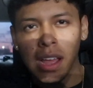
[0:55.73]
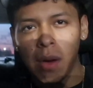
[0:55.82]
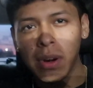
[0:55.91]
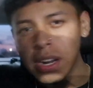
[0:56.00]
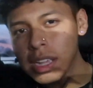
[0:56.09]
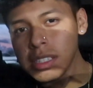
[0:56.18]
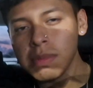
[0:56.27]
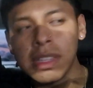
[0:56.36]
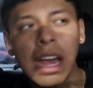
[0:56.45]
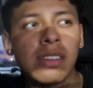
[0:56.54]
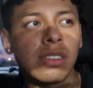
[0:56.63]
I wanted to get some
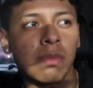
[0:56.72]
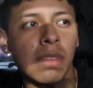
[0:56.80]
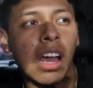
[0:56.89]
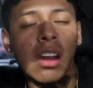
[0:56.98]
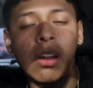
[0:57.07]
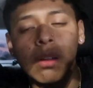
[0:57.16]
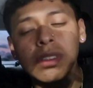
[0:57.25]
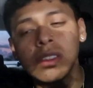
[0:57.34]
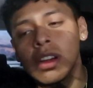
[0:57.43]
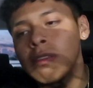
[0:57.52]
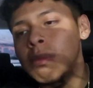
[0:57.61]
snacks or something. I don't know, I'm
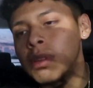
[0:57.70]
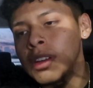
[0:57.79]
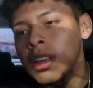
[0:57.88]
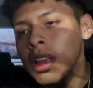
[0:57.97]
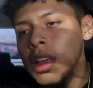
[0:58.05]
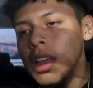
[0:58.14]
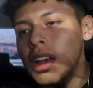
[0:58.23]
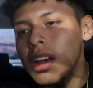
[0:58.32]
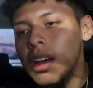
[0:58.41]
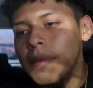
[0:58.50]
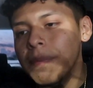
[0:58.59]
starving, bro.
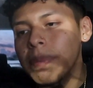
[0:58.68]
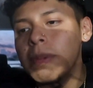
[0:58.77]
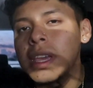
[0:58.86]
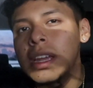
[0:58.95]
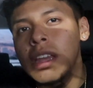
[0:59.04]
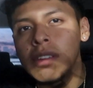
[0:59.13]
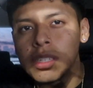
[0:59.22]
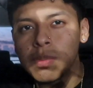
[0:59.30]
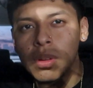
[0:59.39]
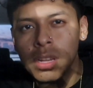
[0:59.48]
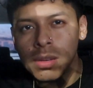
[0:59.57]
Um, but yeah, David
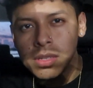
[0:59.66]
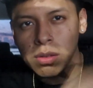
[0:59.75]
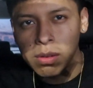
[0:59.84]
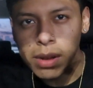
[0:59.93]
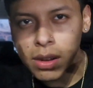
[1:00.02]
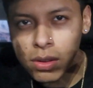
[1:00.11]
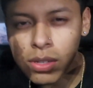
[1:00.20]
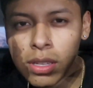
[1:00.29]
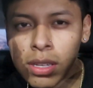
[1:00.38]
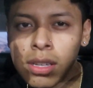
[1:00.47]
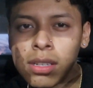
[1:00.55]
just pulled up, so we're about to go to
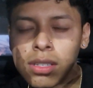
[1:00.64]
the